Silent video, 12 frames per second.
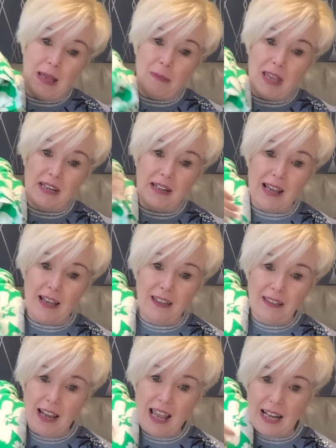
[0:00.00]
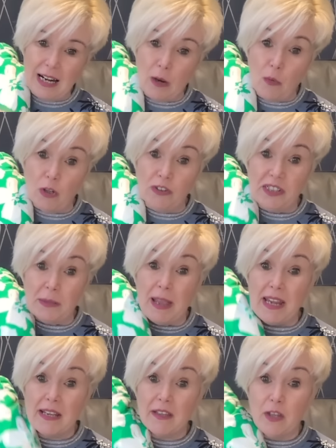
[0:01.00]
Make 9 and I want to
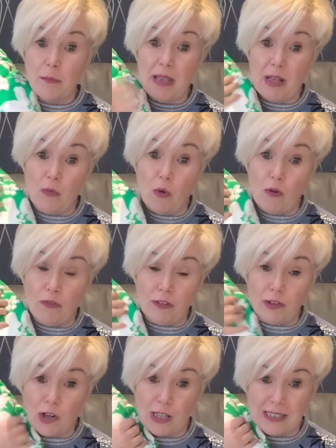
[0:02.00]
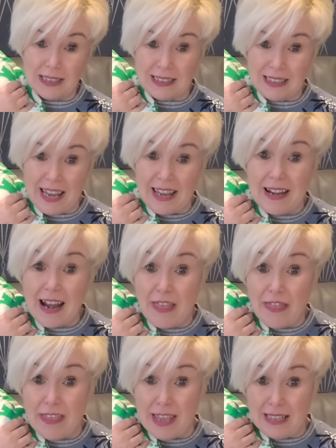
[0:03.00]
make the Belle woven dress in
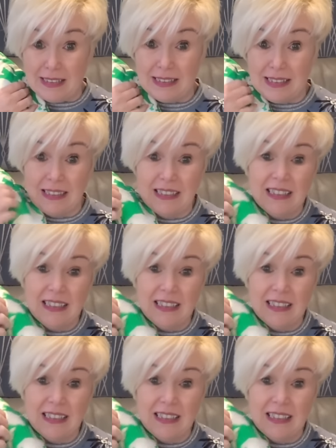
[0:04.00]
this.